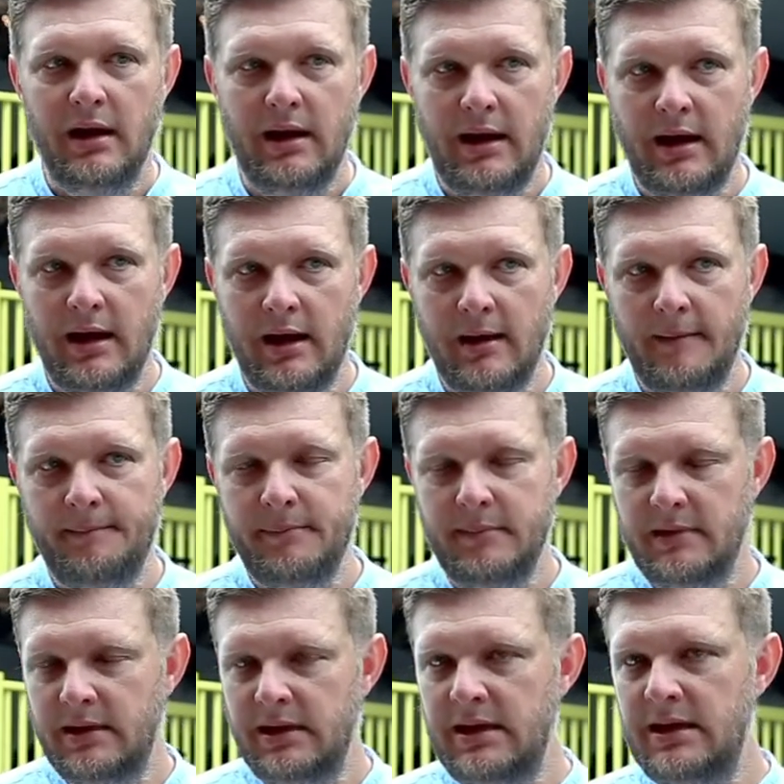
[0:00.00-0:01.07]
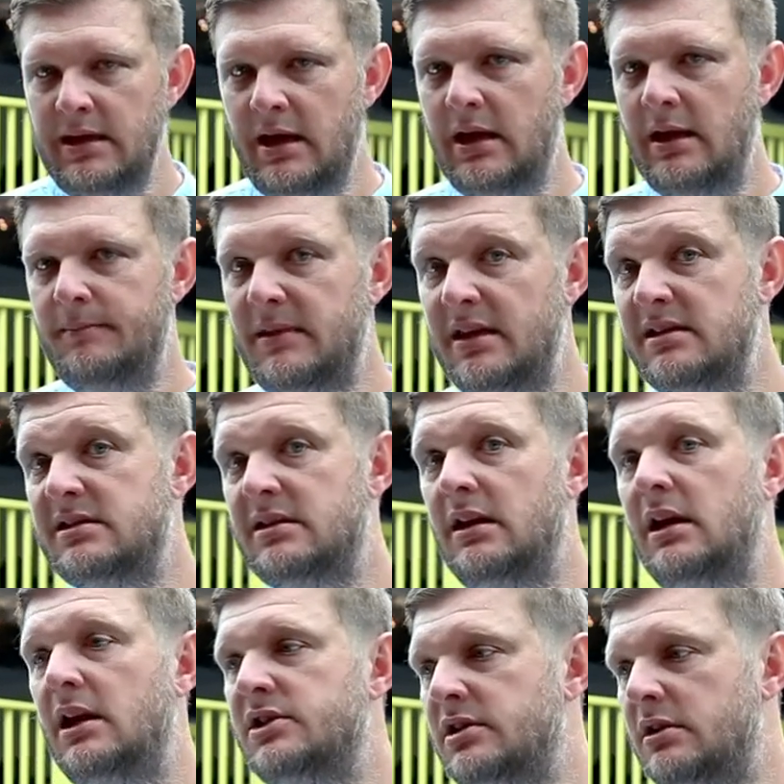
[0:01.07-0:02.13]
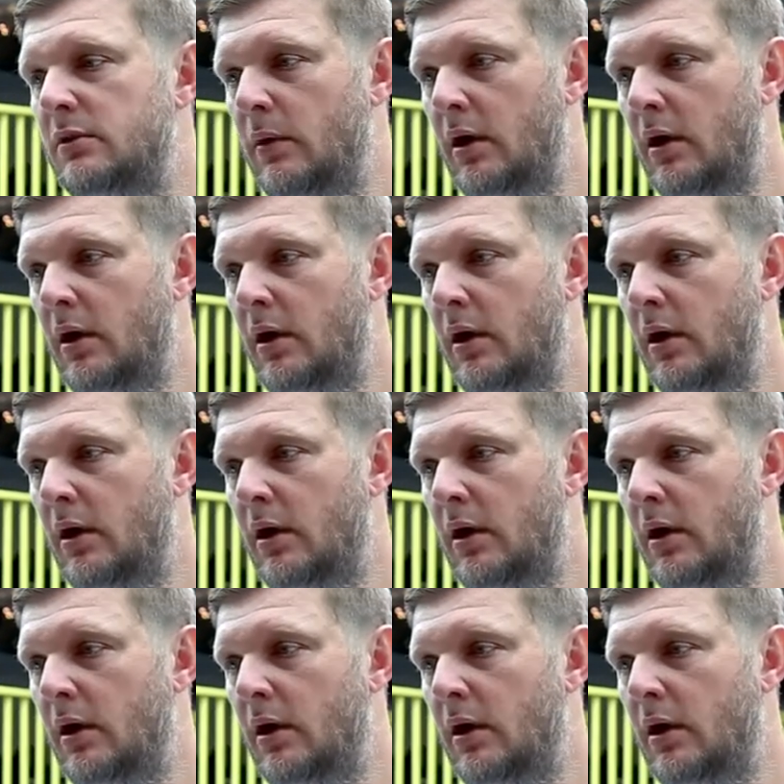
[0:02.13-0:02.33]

The installation,